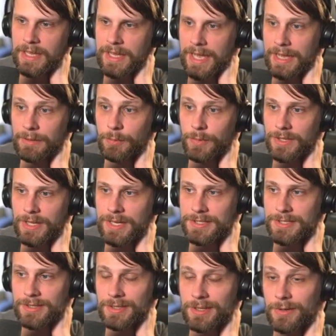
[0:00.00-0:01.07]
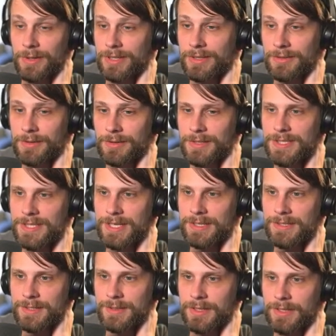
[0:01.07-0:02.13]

I will actually go ahead and throw this out too.